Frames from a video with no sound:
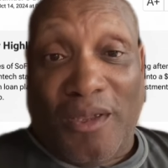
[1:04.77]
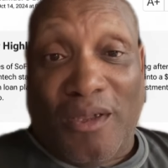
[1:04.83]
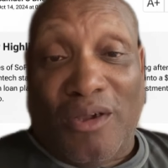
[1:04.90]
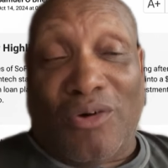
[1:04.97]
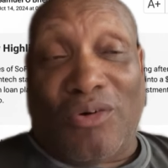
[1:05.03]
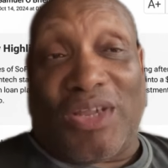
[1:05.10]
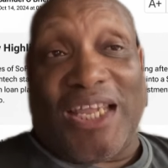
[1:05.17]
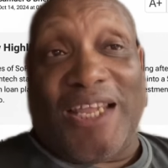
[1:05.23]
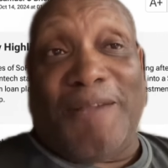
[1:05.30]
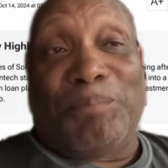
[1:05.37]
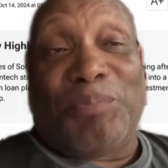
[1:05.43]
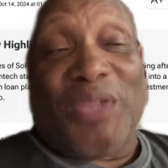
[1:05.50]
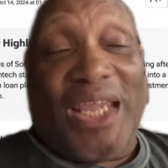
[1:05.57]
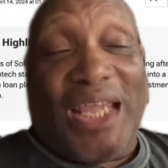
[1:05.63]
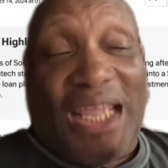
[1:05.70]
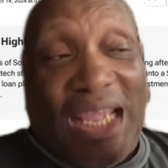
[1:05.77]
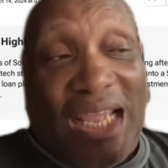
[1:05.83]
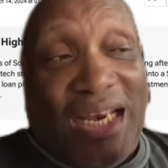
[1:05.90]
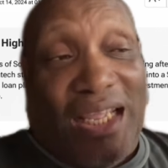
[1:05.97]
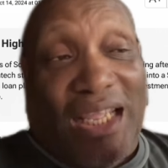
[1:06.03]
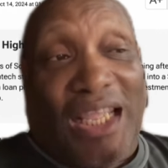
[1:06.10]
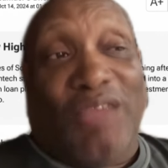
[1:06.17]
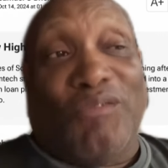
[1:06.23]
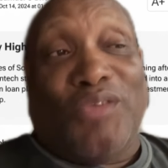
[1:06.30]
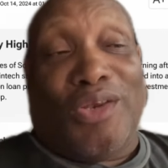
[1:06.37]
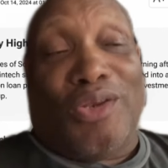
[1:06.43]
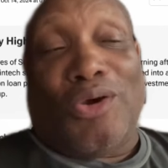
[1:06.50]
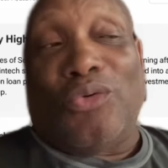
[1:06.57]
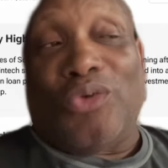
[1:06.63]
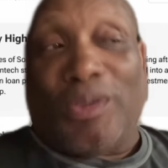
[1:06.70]
okay? And
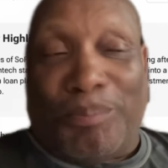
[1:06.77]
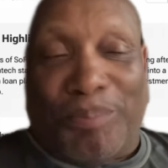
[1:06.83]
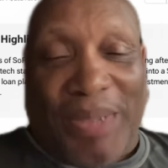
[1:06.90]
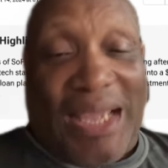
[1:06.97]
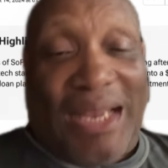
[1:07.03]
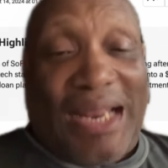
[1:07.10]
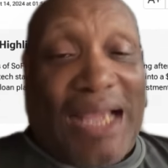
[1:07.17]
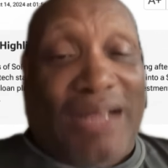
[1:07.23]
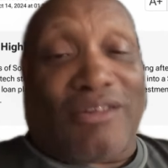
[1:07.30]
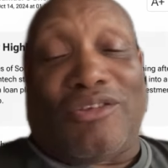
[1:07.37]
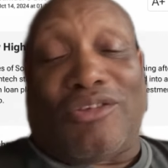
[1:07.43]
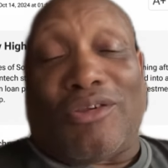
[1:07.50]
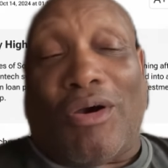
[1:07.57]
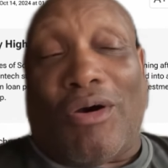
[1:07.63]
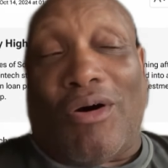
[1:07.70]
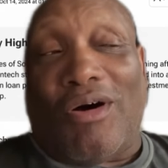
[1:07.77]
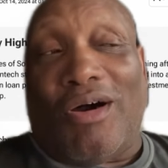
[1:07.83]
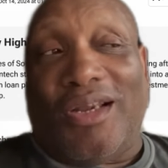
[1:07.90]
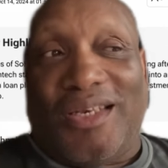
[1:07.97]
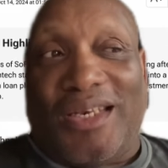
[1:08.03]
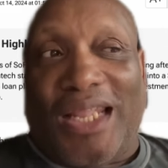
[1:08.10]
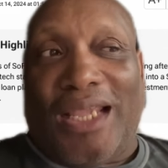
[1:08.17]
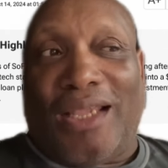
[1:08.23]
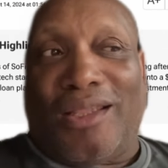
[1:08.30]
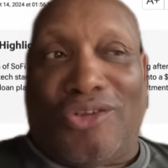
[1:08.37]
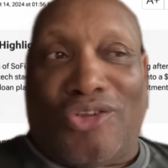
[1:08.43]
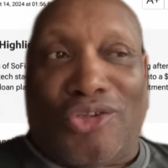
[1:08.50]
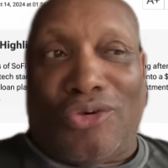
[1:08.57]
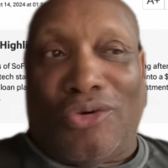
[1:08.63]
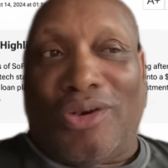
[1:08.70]
even though the bad actors are naked
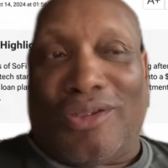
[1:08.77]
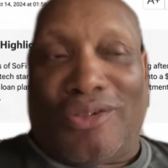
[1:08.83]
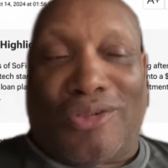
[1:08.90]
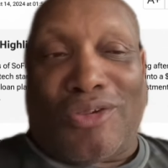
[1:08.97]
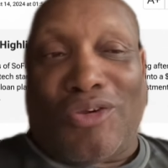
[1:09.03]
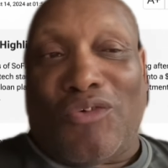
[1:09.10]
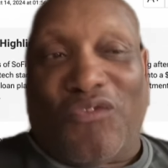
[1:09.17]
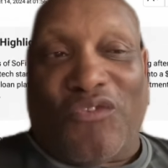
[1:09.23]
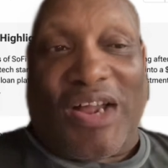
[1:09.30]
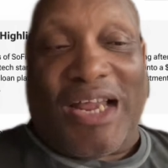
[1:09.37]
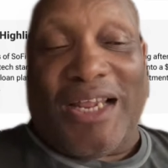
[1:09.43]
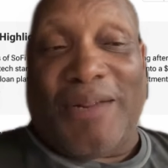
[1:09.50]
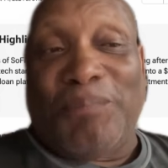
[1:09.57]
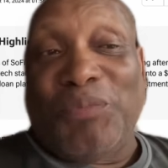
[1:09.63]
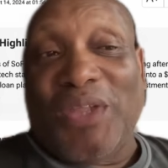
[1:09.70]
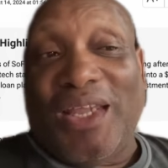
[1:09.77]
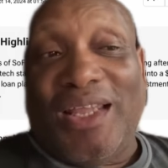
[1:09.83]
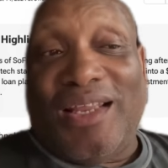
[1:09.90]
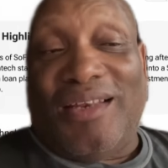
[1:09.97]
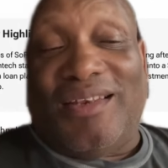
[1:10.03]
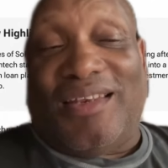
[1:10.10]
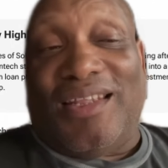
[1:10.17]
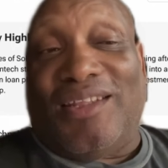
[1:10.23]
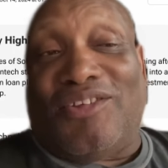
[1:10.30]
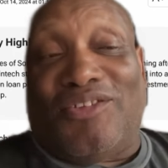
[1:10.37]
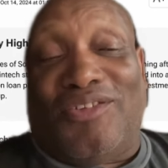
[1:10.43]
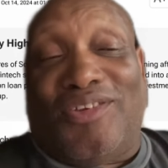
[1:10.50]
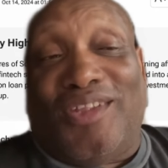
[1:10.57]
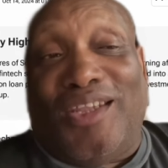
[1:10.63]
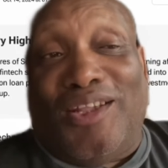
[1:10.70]
shorting SoFi, this
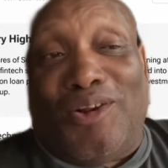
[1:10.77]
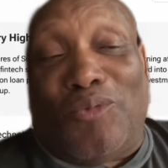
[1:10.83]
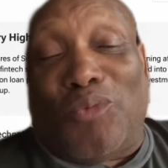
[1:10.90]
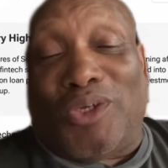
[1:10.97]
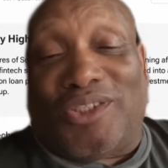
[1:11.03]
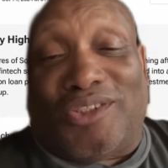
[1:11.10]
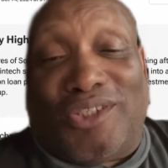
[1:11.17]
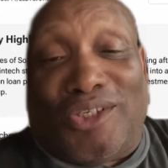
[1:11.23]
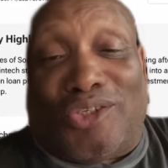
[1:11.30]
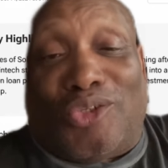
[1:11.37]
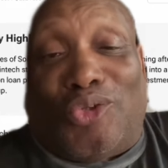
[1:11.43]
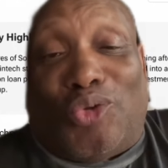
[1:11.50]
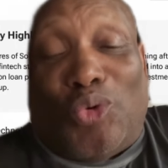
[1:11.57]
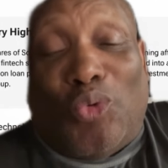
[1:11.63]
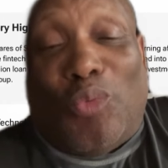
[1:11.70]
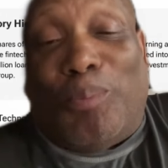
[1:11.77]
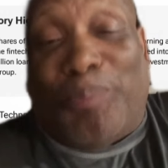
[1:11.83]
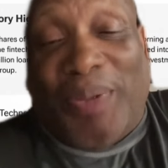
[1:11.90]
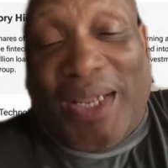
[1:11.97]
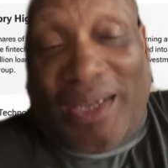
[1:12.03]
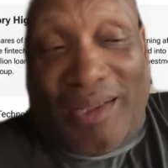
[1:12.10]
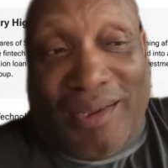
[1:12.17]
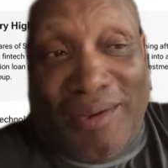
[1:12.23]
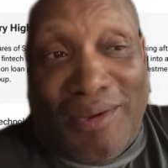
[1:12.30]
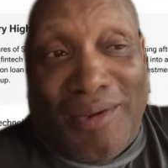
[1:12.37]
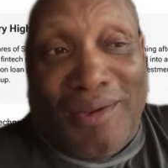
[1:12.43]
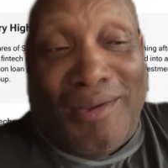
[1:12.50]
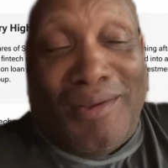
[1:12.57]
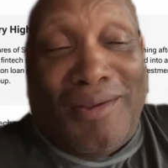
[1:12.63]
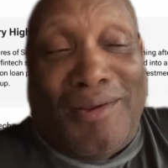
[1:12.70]
deal was just too big
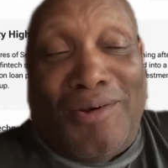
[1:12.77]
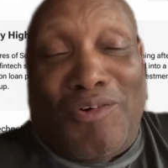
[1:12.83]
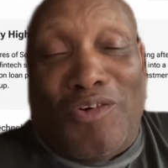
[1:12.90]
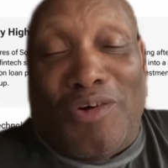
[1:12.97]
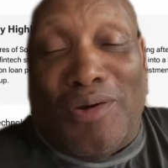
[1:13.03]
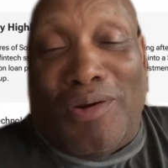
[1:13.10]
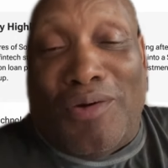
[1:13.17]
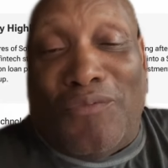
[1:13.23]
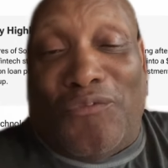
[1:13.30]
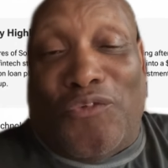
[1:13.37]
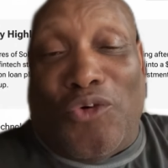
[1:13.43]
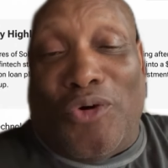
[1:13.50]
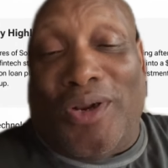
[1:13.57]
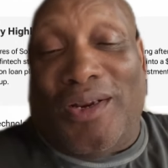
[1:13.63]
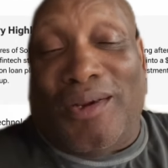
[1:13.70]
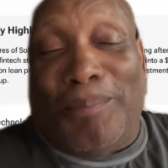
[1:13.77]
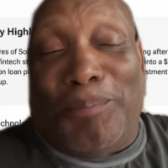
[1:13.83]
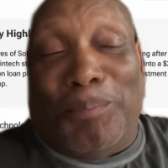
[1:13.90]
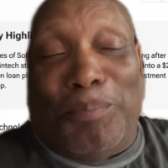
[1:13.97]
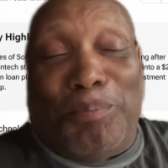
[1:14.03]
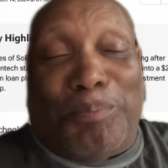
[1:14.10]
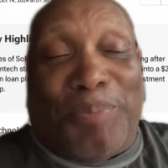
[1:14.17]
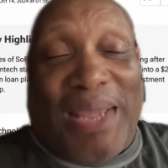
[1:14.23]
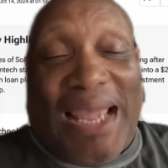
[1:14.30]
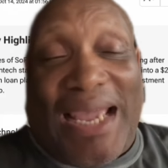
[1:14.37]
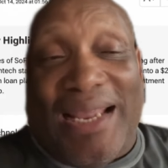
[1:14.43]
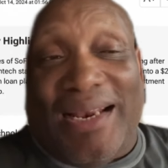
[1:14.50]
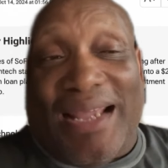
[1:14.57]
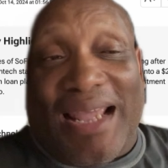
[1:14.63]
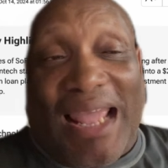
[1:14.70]
for the
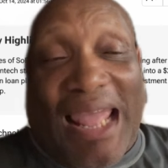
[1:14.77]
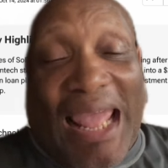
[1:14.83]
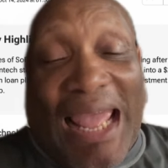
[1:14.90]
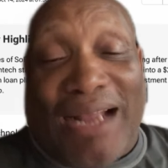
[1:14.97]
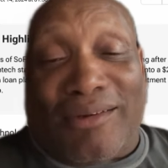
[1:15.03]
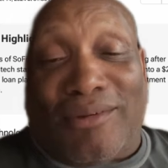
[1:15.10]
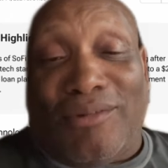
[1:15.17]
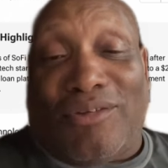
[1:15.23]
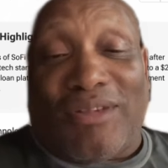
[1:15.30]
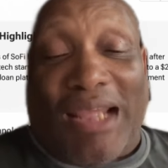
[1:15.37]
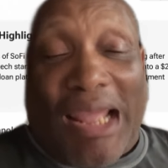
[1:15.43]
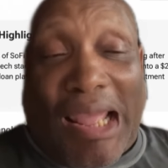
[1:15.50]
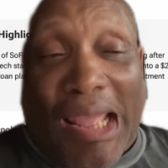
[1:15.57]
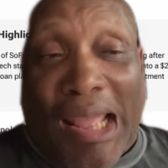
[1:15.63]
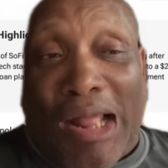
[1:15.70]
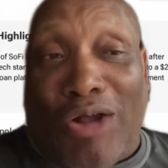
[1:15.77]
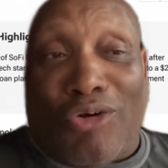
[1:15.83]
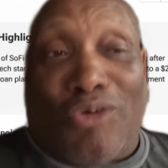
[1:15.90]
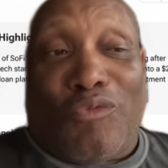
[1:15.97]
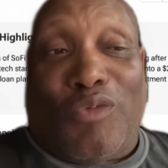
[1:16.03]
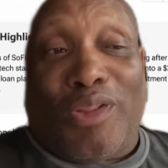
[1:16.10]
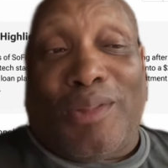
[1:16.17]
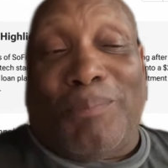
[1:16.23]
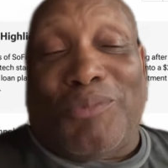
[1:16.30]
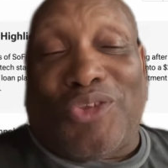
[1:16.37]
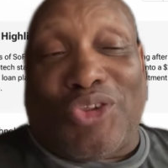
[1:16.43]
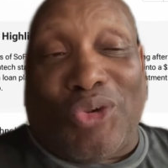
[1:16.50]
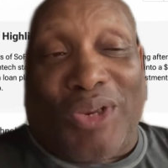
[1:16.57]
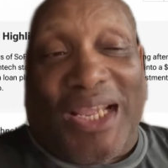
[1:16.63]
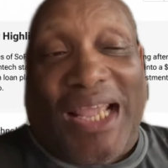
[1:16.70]
bad actors algorithm,
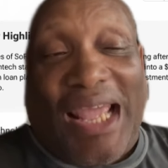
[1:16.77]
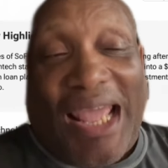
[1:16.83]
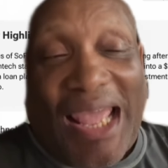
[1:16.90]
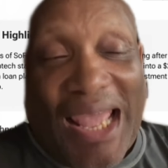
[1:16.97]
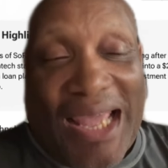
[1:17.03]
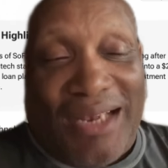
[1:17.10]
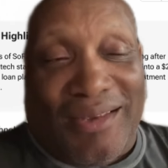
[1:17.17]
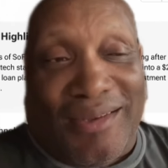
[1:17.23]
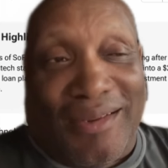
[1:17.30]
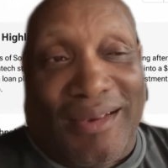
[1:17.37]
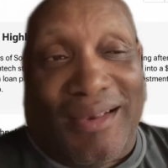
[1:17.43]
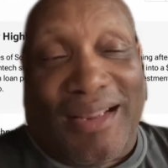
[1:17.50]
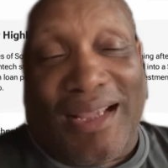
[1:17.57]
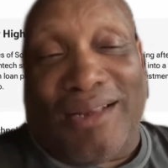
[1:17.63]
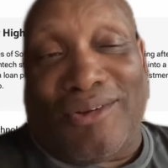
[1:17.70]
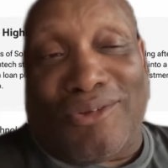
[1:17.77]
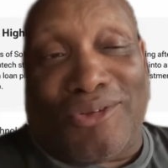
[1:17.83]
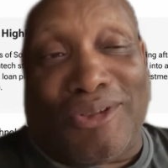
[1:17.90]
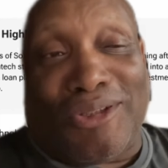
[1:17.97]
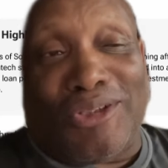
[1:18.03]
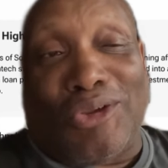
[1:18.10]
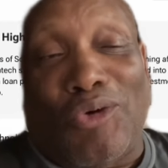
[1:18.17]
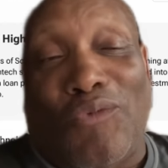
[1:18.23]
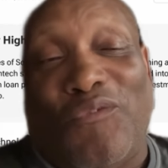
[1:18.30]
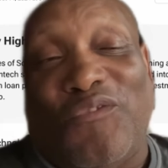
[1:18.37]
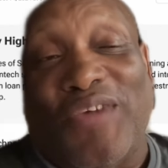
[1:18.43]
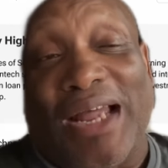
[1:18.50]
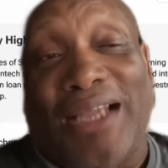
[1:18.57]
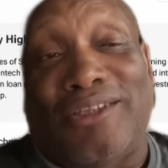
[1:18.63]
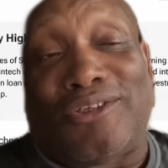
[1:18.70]
so they had to let
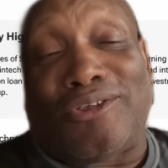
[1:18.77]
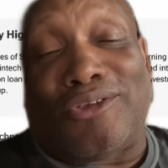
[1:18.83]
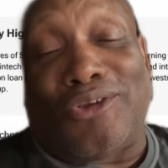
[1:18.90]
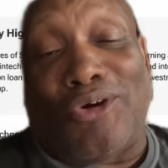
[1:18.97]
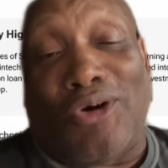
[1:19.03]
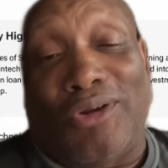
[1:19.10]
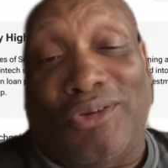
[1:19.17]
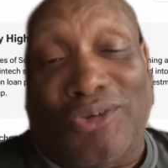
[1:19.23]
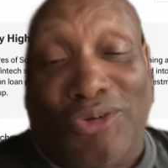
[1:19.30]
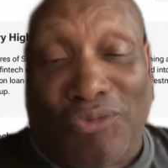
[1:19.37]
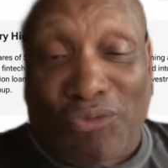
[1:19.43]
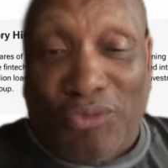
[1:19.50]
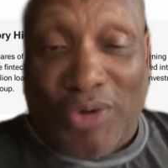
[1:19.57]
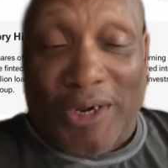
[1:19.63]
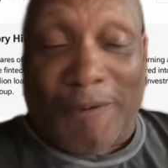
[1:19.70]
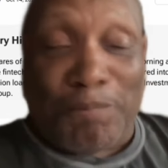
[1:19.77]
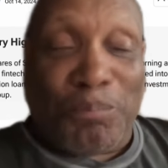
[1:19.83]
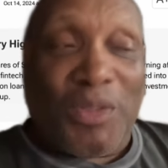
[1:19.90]
SoFi start to run.